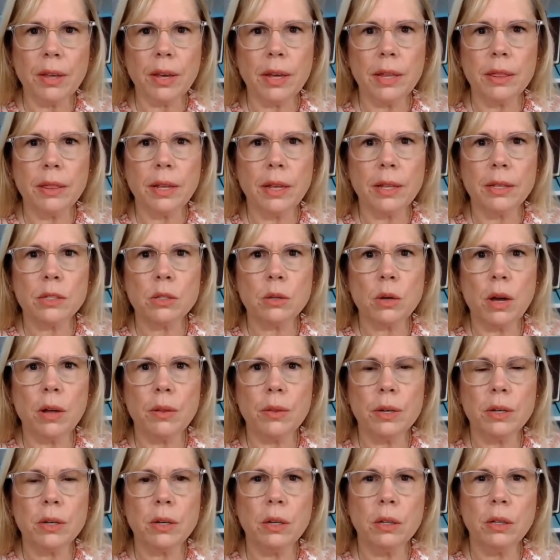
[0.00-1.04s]
And that's how
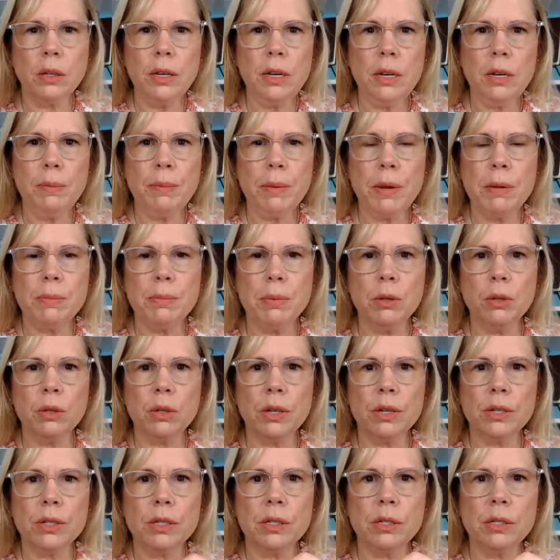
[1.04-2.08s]
they can lead people
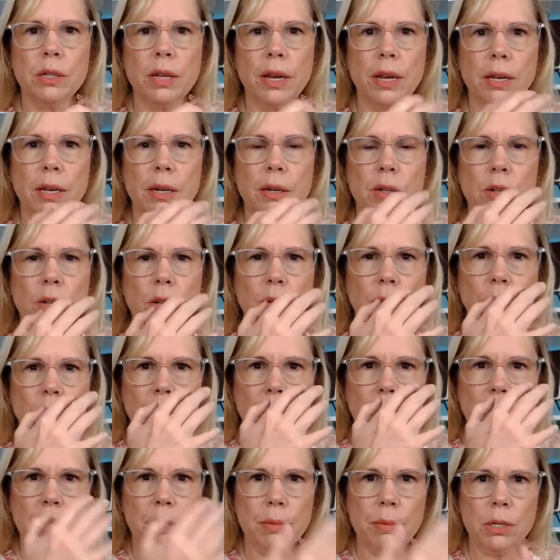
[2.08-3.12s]
because they can
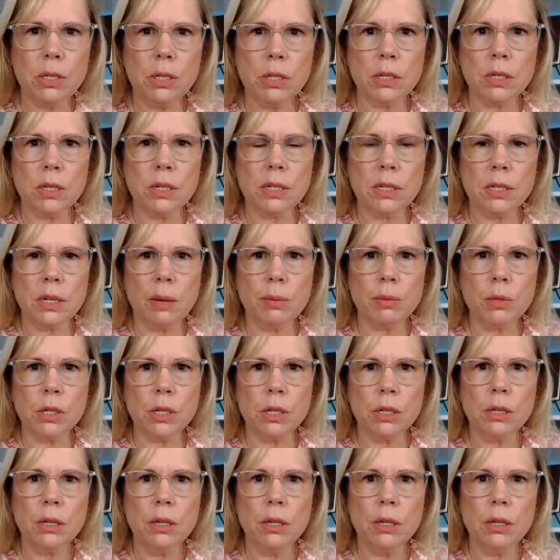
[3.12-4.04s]
lead them into deception